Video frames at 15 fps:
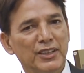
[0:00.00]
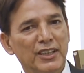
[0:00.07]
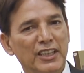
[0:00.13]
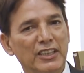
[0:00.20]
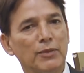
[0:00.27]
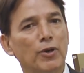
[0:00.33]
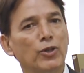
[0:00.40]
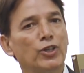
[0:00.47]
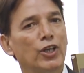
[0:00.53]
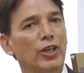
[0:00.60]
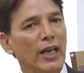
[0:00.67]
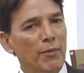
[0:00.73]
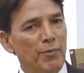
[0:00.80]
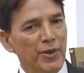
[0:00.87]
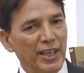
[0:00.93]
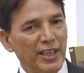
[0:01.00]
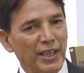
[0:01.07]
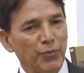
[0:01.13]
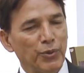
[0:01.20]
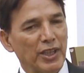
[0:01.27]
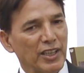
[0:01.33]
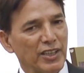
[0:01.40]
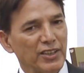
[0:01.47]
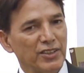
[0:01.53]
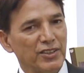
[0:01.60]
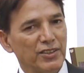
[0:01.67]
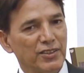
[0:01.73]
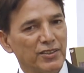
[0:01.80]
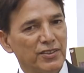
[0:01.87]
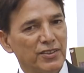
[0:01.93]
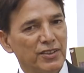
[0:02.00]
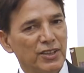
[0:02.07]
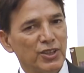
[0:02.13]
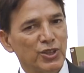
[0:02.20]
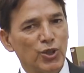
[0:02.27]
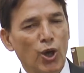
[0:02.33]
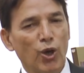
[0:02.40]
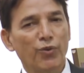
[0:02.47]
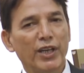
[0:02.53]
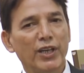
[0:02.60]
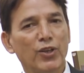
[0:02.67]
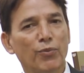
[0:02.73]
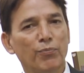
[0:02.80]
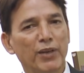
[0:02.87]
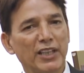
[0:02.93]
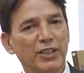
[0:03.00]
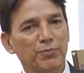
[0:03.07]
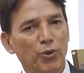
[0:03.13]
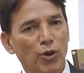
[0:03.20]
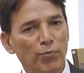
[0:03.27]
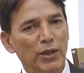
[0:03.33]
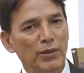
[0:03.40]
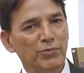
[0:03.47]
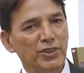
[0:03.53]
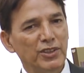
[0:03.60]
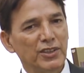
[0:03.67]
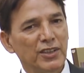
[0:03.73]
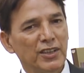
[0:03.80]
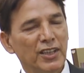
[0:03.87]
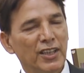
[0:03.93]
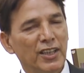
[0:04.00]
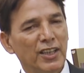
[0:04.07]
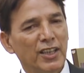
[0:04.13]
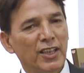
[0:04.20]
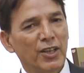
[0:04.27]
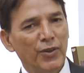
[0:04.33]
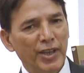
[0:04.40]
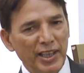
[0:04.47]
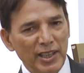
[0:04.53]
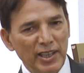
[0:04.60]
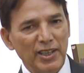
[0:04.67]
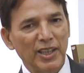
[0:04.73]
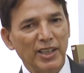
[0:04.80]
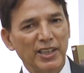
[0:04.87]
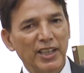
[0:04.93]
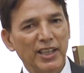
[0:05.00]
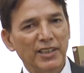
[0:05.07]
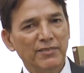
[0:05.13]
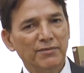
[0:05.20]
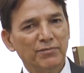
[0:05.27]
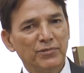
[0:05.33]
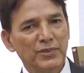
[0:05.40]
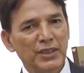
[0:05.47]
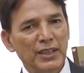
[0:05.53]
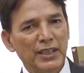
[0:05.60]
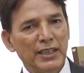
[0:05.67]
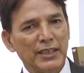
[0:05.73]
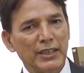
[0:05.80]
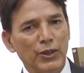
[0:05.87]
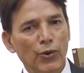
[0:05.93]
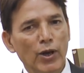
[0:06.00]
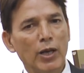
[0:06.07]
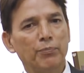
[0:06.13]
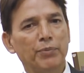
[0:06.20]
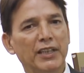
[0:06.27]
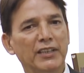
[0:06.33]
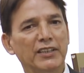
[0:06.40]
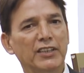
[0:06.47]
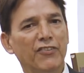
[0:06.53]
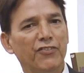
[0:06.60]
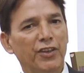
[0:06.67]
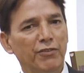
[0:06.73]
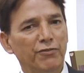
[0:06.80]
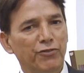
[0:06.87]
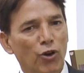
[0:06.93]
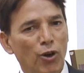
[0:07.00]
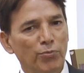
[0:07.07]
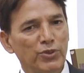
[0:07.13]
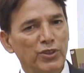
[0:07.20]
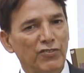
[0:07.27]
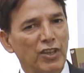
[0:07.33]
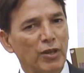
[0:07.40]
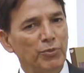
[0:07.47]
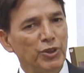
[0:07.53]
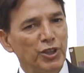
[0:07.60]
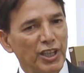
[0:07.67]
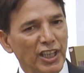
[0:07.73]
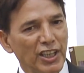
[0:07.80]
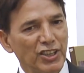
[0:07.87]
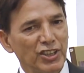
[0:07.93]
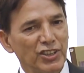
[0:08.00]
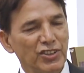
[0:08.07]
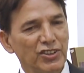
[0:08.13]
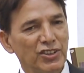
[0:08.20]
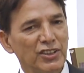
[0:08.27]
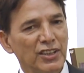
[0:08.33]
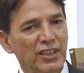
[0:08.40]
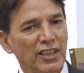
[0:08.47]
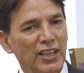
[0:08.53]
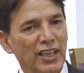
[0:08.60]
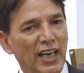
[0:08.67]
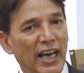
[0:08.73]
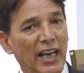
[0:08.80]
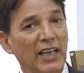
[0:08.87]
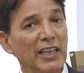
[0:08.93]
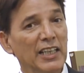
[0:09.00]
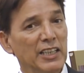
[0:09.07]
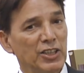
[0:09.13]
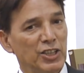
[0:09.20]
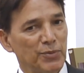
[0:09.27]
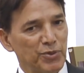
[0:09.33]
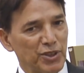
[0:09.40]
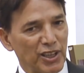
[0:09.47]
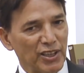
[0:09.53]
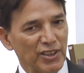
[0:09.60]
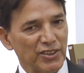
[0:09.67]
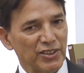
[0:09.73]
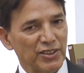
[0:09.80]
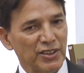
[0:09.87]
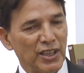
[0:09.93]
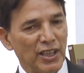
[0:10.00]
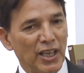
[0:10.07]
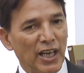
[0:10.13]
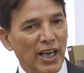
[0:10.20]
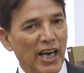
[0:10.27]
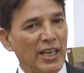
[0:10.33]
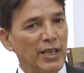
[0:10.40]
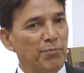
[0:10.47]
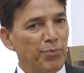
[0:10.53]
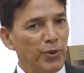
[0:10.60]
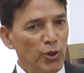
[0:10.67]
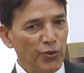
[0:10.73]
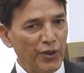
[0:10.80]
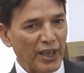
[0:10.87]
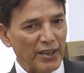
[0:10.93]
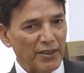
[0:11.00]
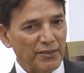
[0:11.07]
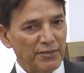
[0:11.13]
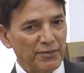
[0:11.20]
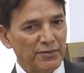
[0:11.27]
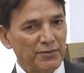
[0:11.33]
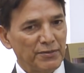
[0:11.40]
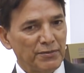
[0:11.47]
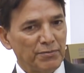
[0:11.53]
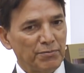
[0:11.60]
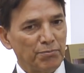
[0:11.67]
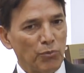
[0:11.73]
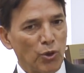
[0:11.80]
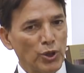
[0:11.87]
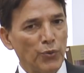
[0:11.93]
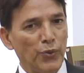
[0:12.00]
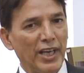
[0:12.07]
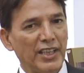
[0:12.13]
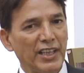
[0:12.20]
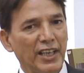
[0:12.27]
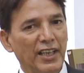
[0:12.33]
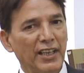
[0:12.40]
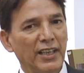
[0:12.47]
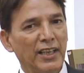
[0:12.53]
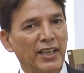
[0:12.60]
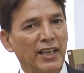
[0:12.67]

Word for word: is about collaborating with others, solving complex problems, critical thinking, developing different forms of communications and leadership skills, and improving, motivating,